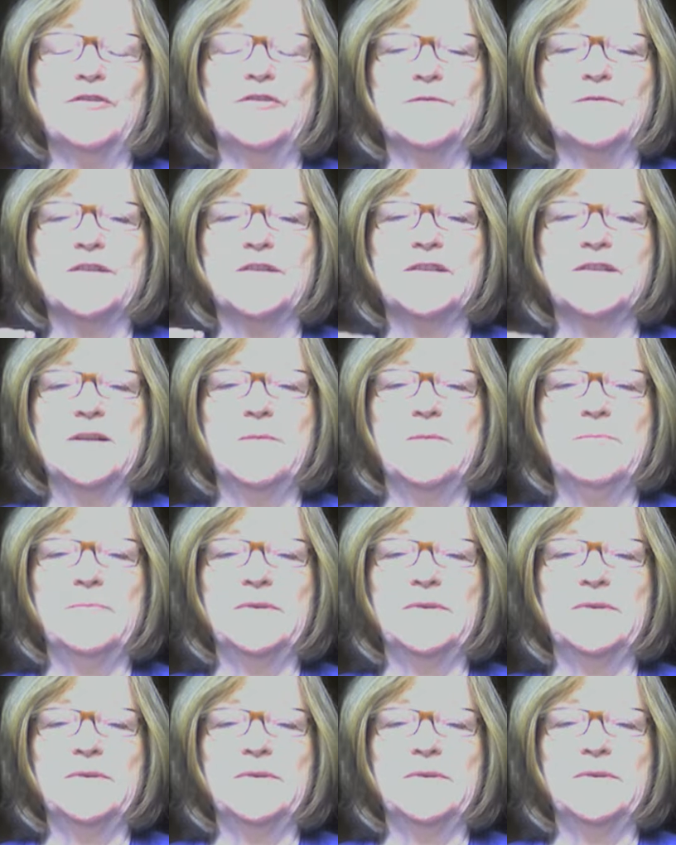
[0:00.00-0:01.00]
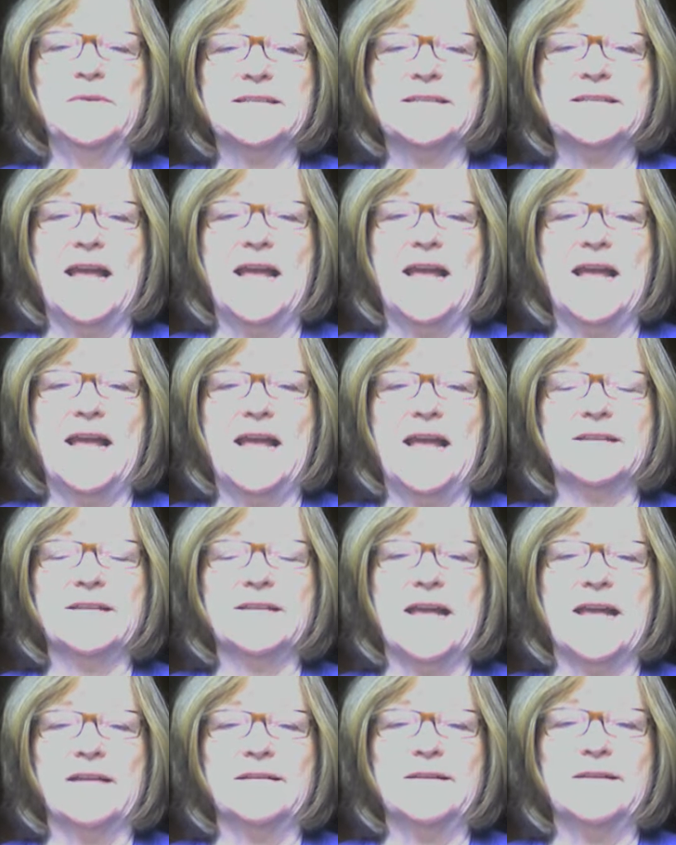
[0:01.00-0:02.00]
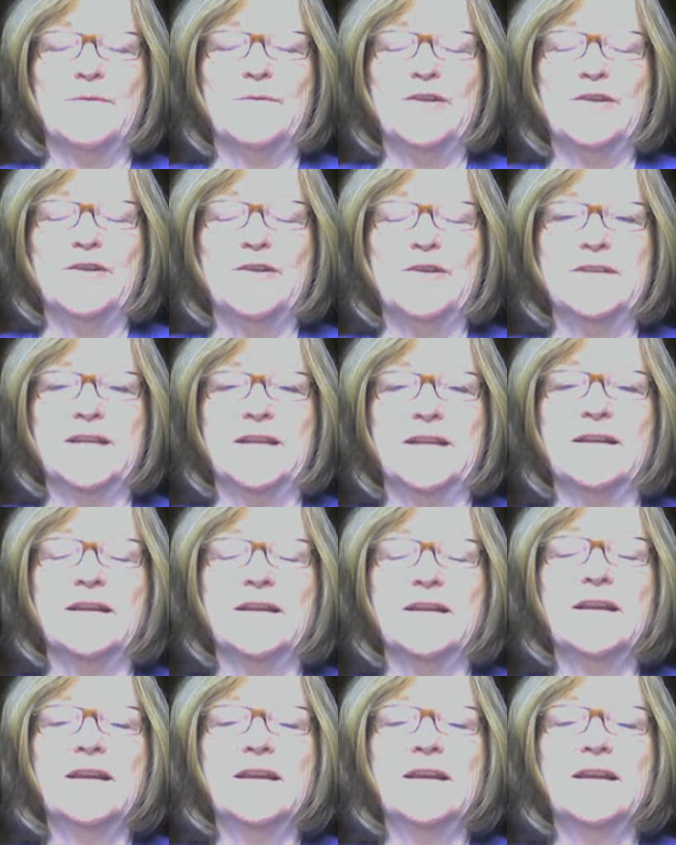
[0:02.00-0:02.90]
You simply say exactly what you did.